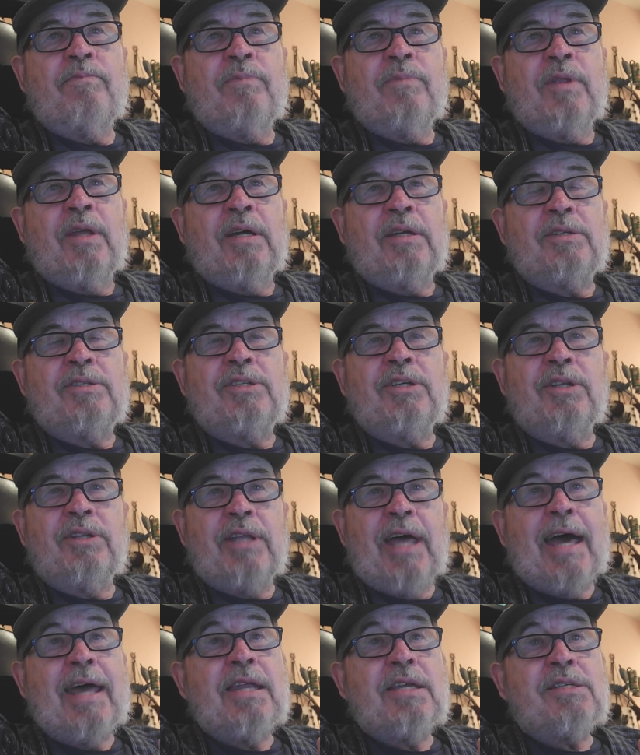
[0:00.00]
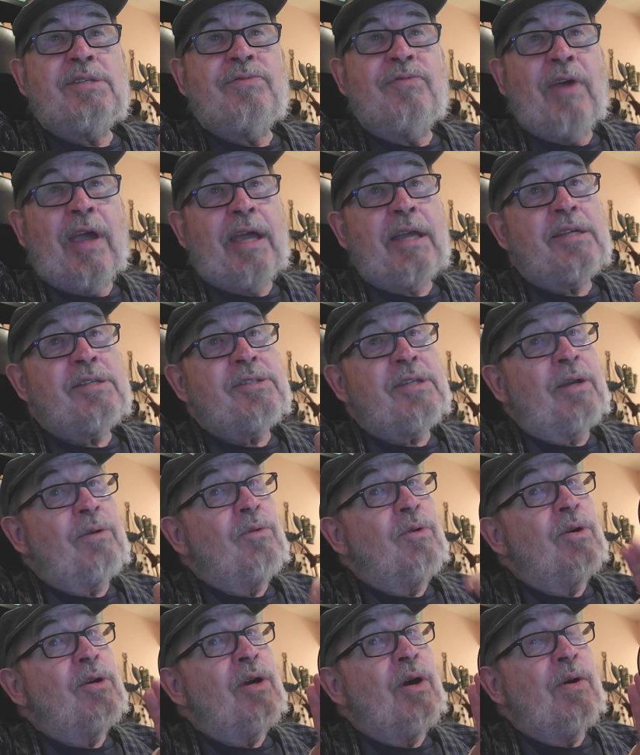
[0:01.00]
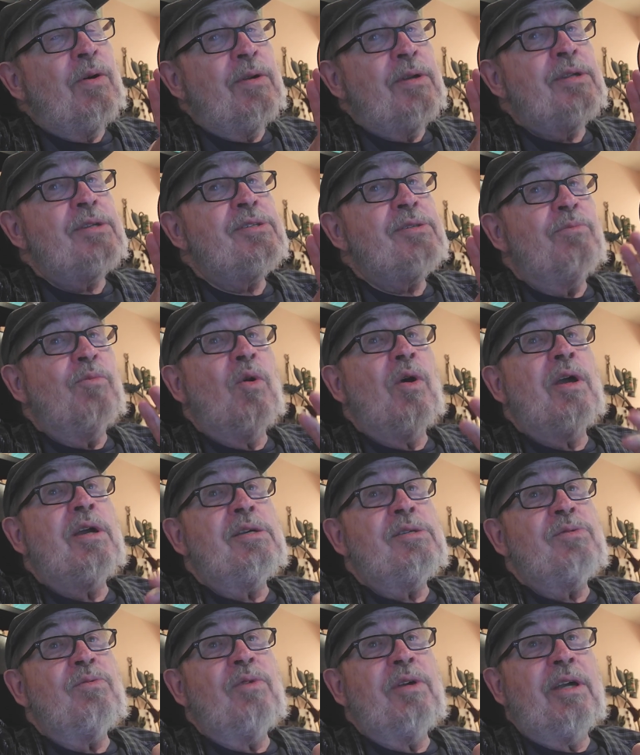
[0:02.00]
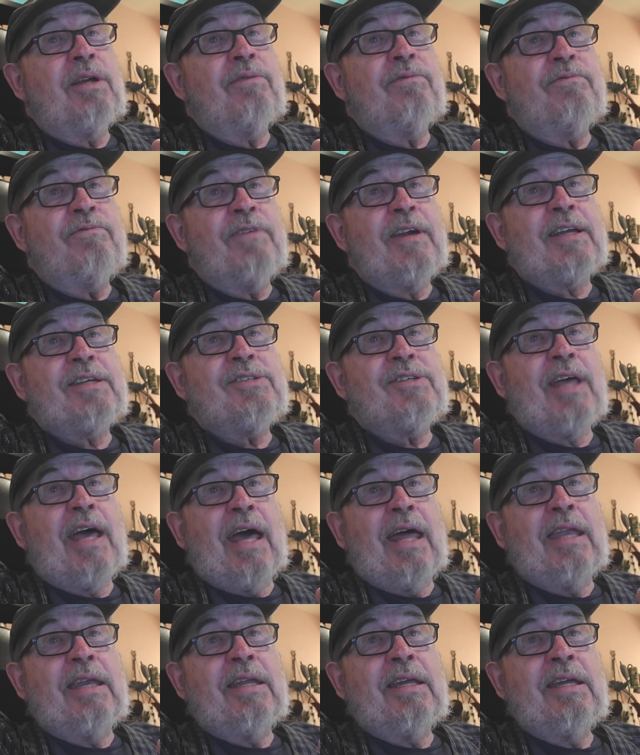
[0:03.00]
Until that is fixed, and we'll go into some ways we can fix that.